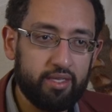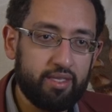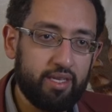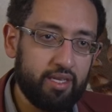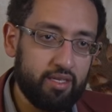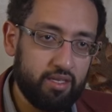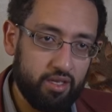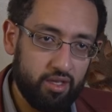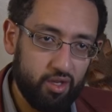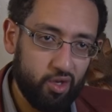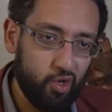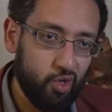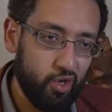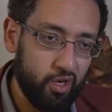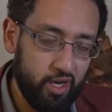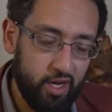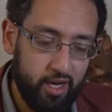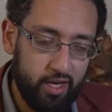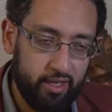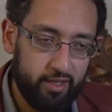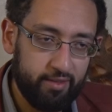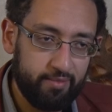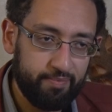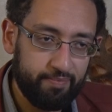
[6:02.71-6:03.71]
says in the
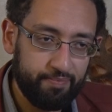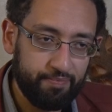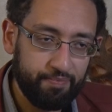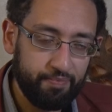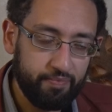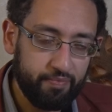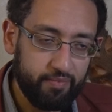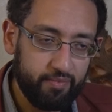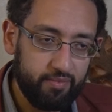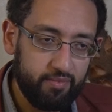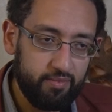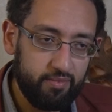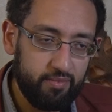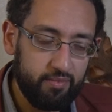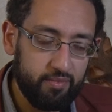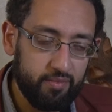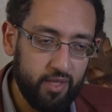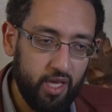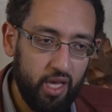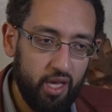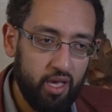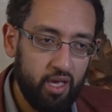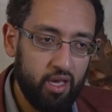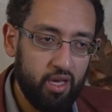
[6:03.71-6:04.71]
Quran,
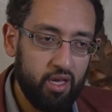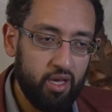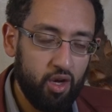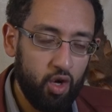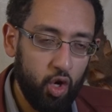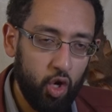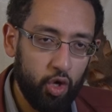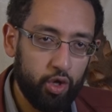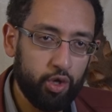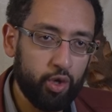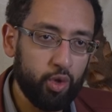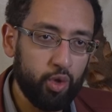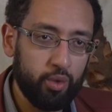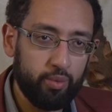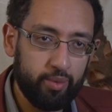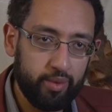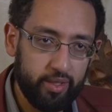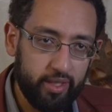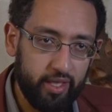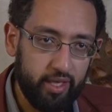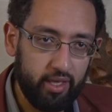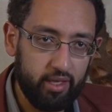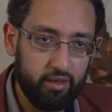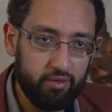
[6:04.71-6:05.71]
O you who
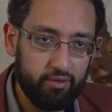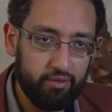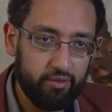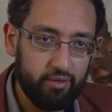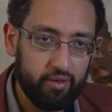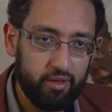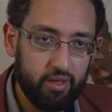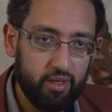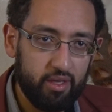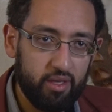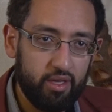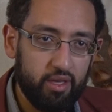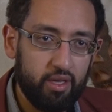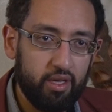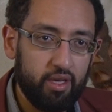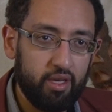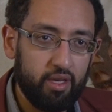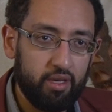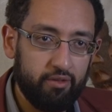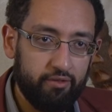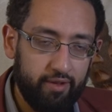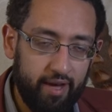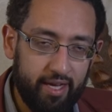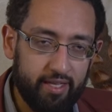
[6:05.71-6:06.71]
believe,
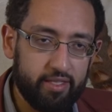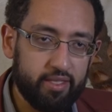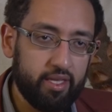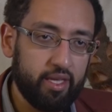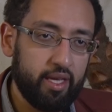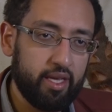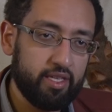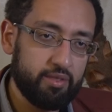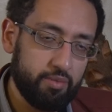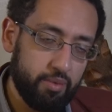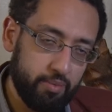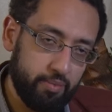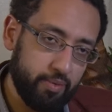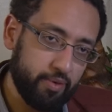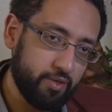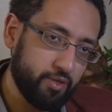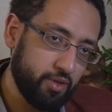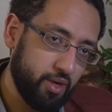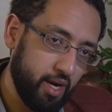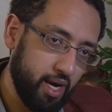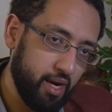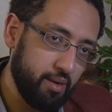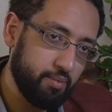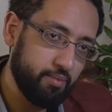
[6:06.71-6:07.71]
fasting has been
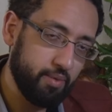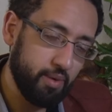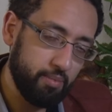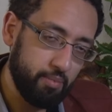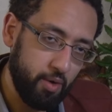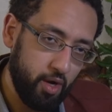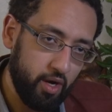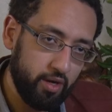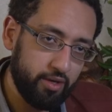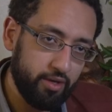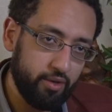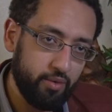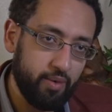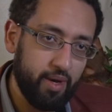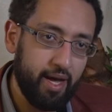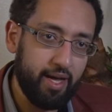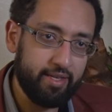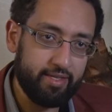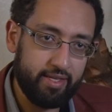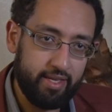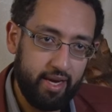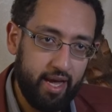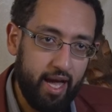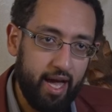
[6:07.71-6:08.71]
prescribed upon you
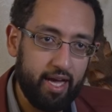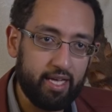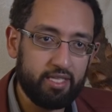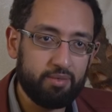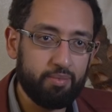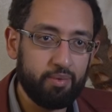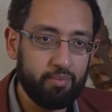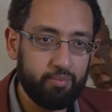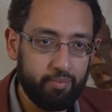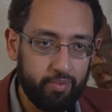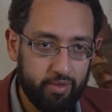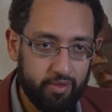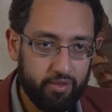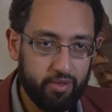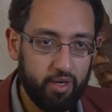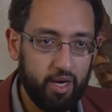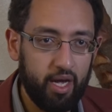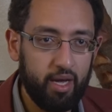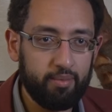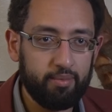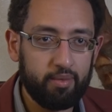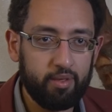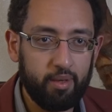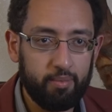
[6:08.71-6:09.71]
as it has been
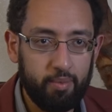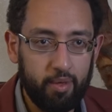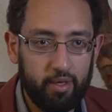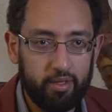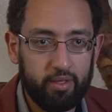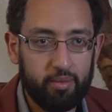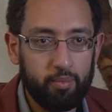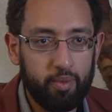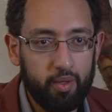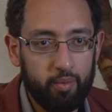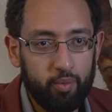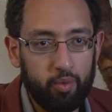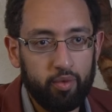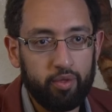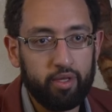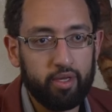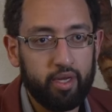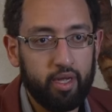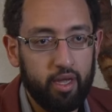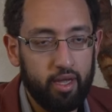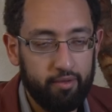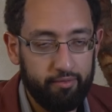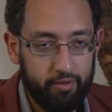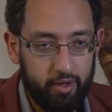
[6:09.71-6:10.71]
prescribed upon the people that
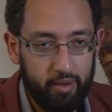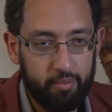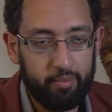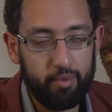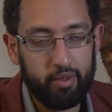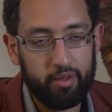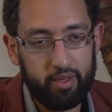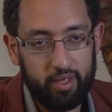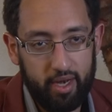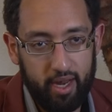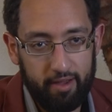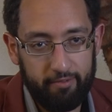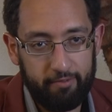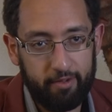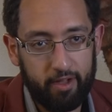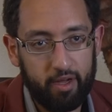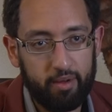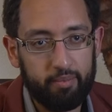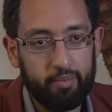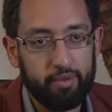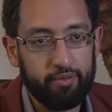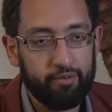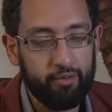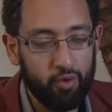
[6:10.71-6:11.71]
have
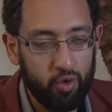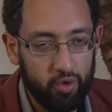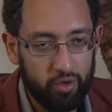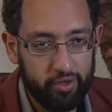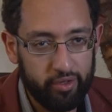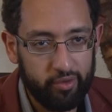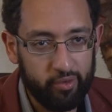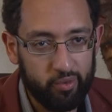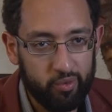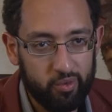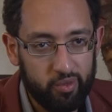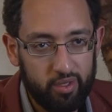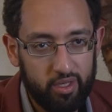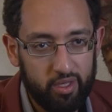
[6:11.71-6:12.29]
come before you,